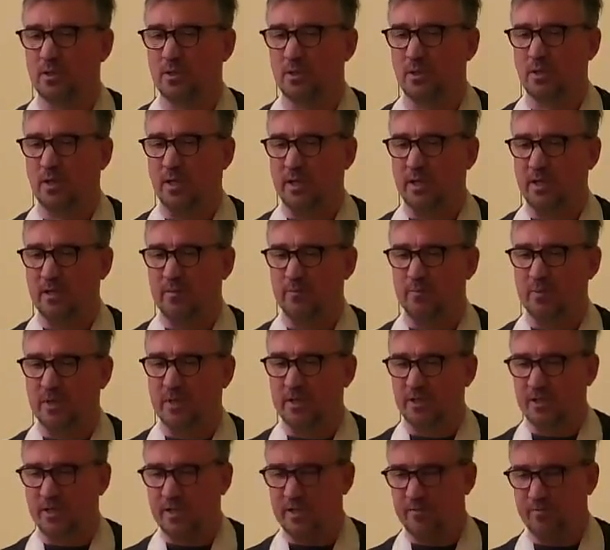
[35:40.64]
But they
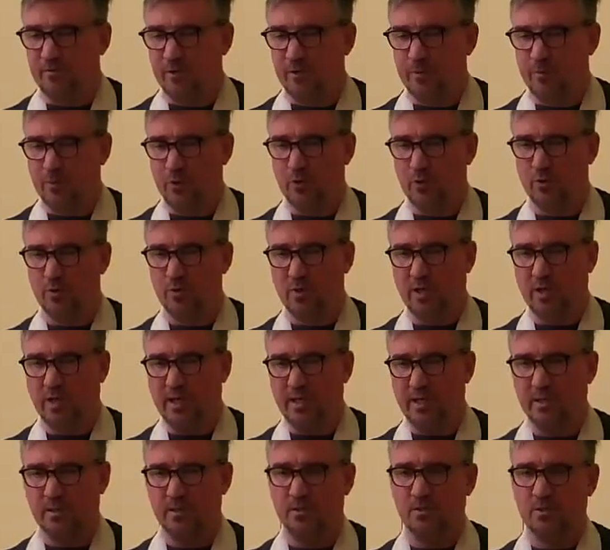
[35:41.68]
said if you put your
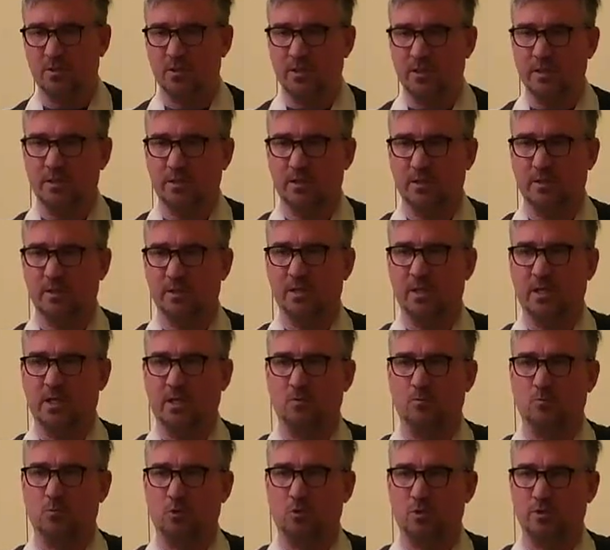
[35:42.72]
hands into the dark
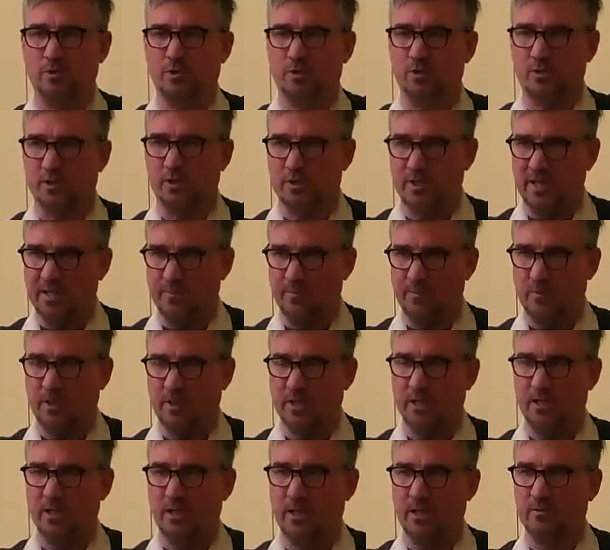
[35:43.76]
waters deeply
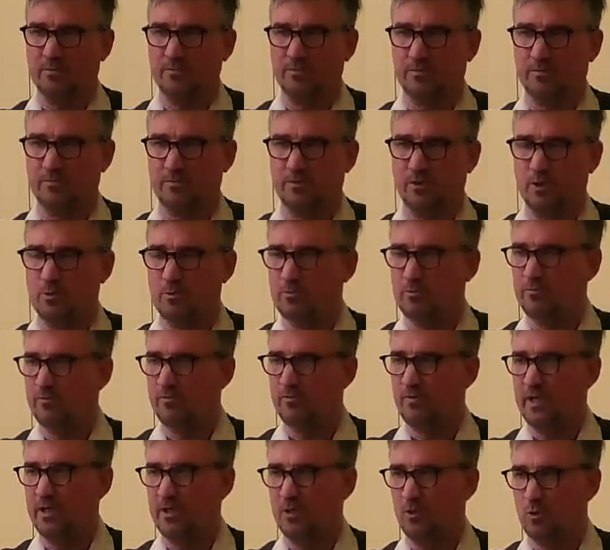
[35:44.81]
enough, you will
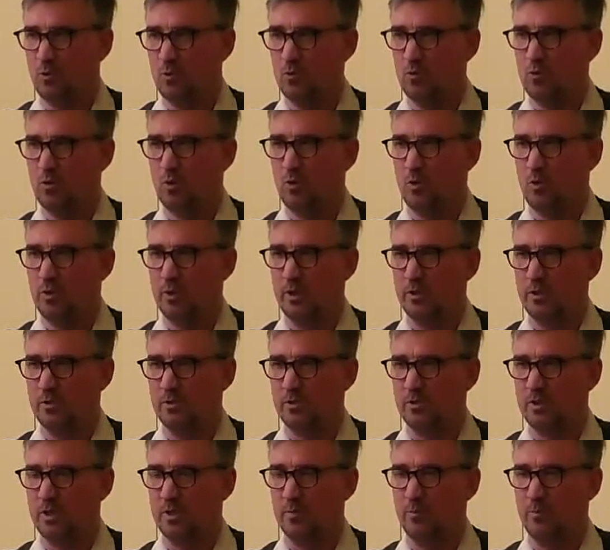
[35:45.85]
find gold
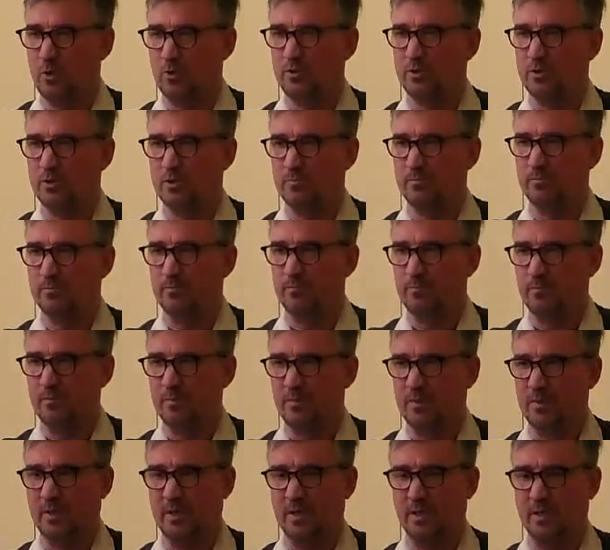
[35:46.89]
coins at the bottom.
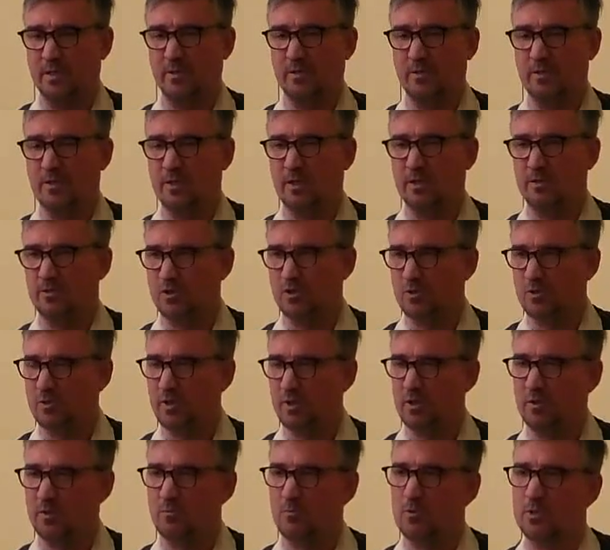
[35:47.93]
And so, in
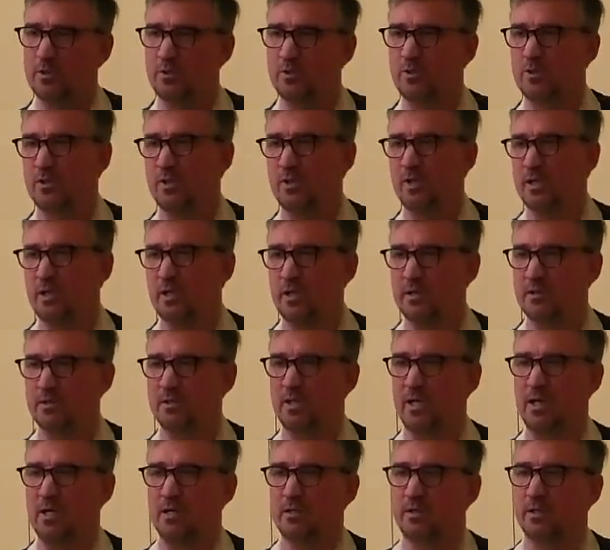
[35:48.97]
other words, in our
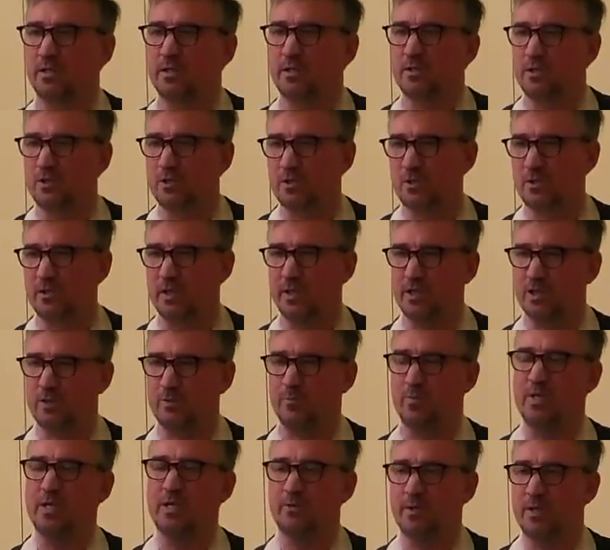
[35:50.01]
darkest
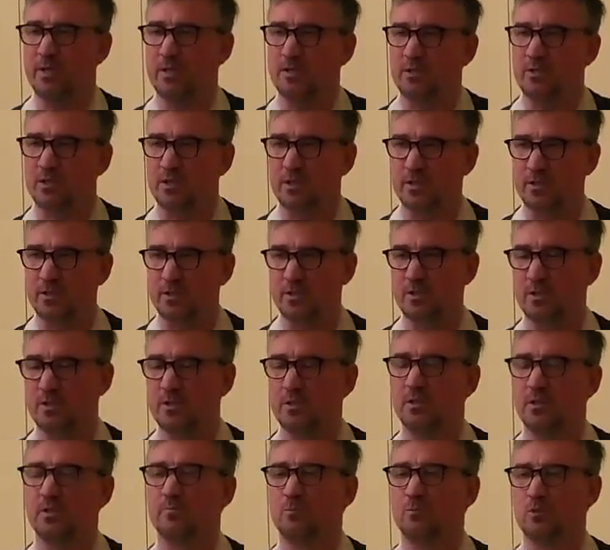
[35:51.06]
experiences,
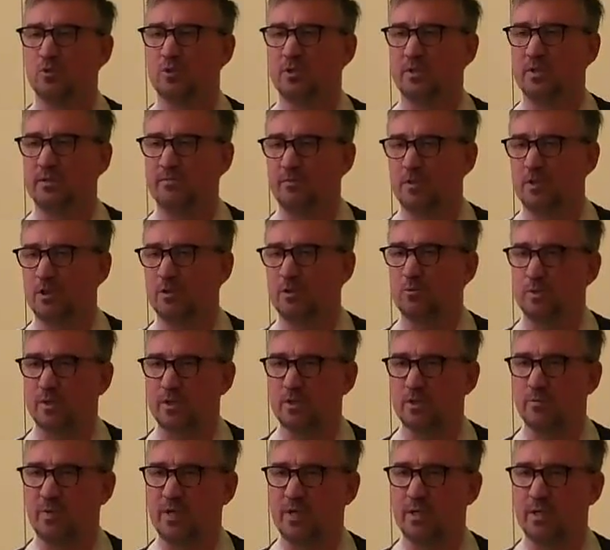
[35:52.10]
most difficult
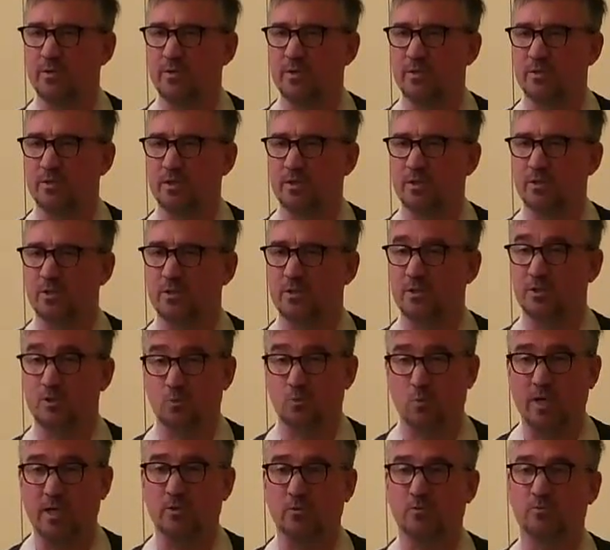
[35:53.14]
experiences, there's
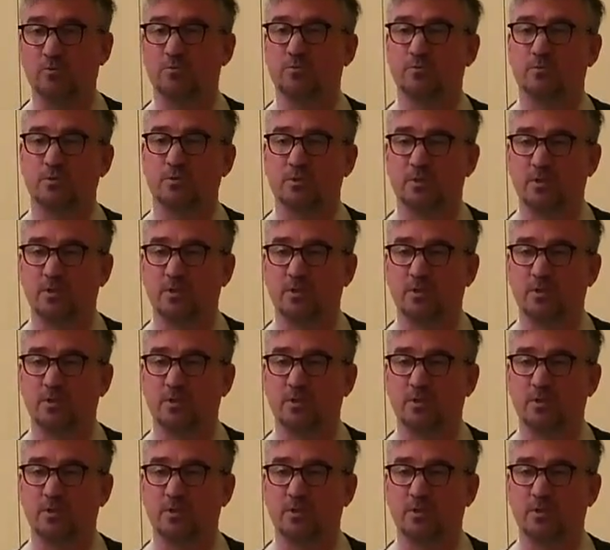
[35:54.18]
wealth.